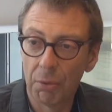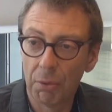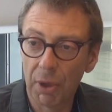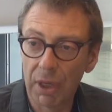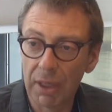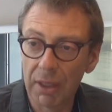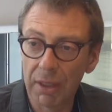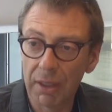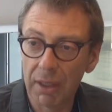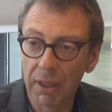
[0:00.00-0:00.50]

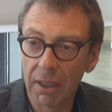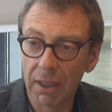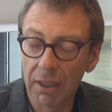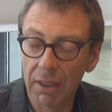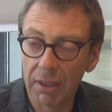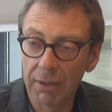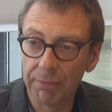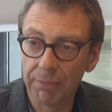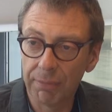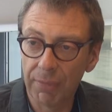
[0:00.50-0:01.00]
Well,
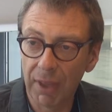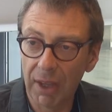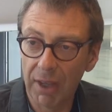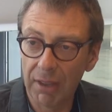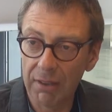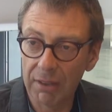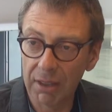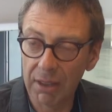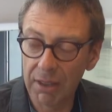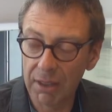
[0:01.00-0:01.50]

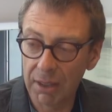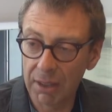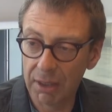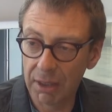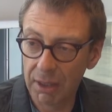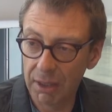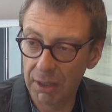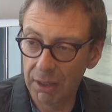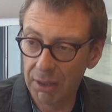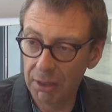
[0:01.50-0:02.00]
I think
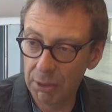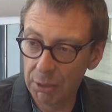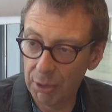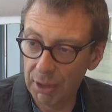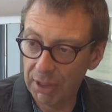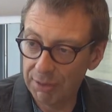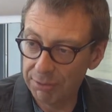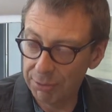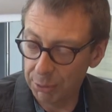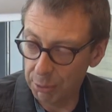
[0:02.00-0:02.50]
you
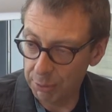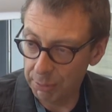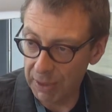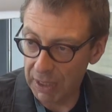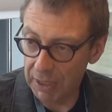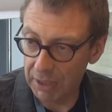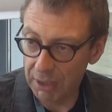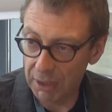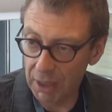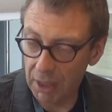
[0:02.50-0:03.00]
have to
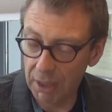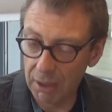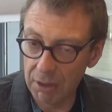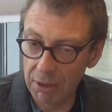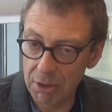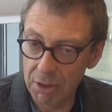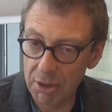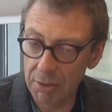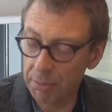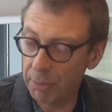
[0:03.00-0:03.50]
make
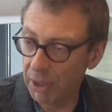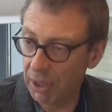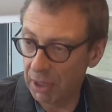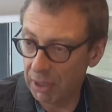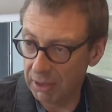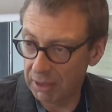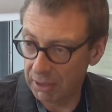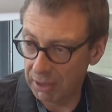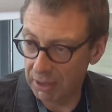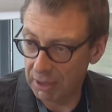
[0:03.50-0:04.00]
some
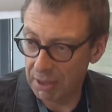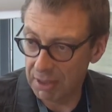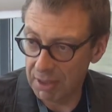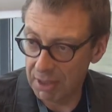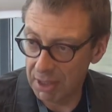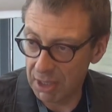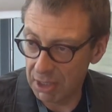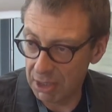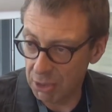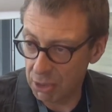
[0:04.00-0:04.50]
kind of
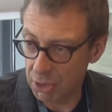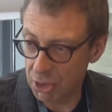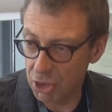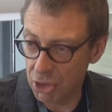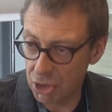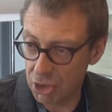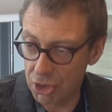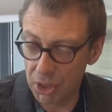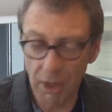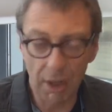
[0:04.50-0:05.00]

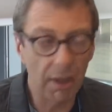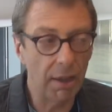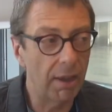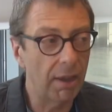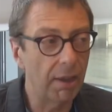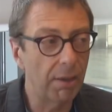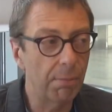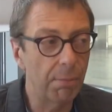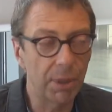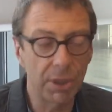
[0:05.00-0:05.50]
distinguish
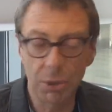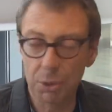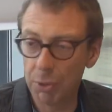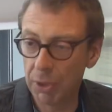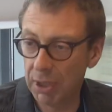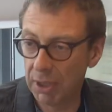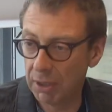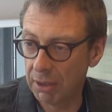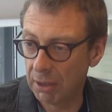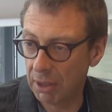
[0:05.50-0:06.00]

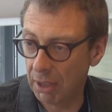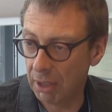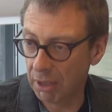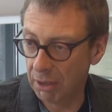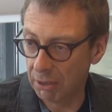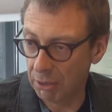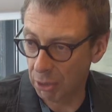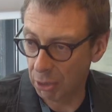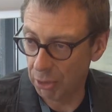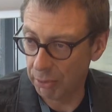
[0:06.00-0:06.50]
between
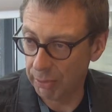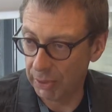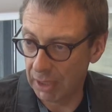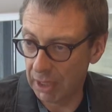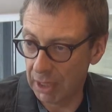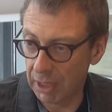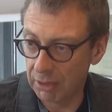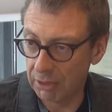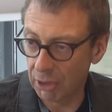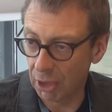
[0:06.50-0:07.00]

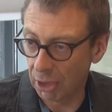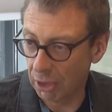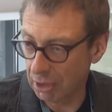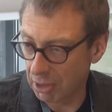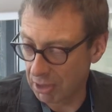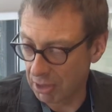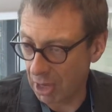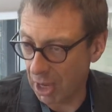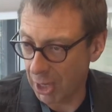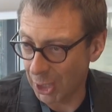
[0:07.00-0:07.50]
normal
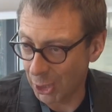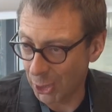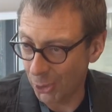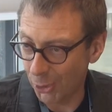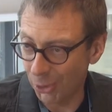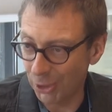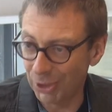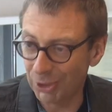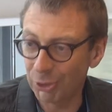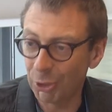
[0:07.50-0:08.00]
adults, I
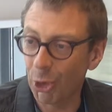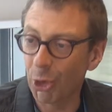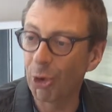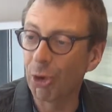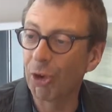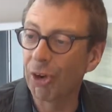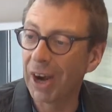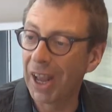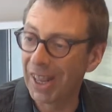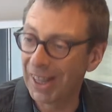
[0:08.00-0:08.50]
call it,
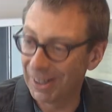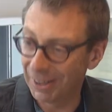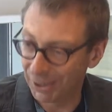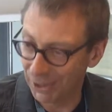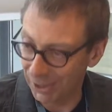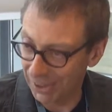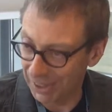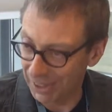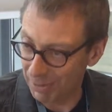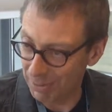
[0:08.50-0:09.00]
or
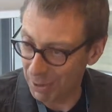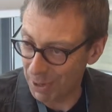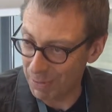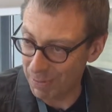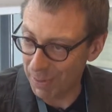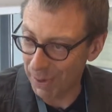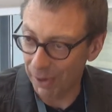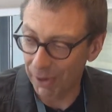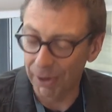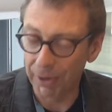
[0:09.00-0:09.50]
elderly
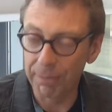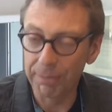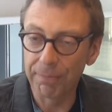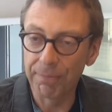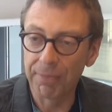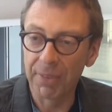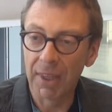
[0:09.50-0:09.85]
people.